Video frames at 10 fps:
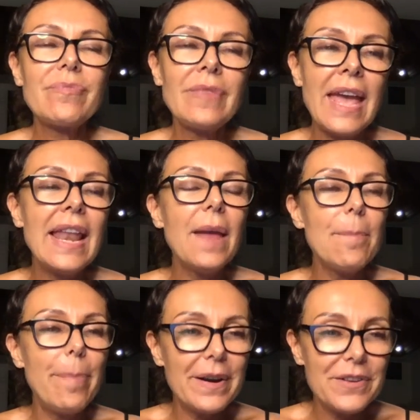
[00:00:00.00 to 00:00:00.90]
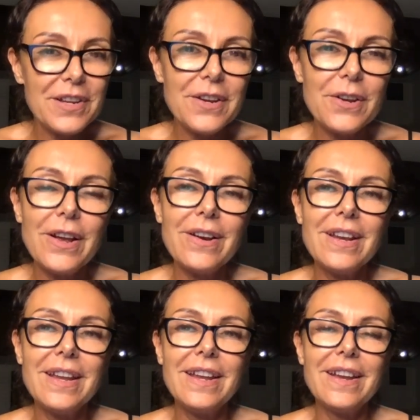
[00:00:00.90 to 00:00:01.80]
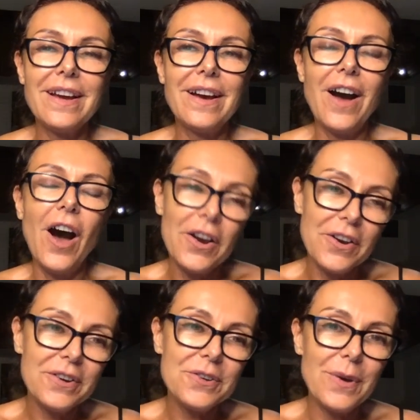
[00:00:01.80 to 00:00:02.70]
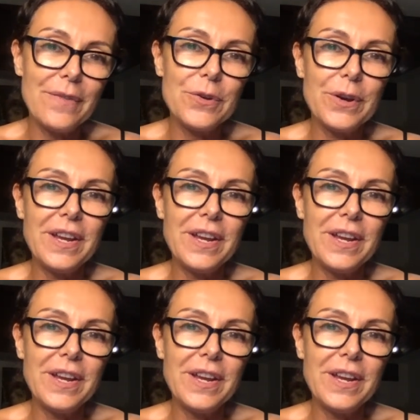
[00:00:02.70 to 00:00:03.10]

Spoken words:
and I'm particularly honored to have you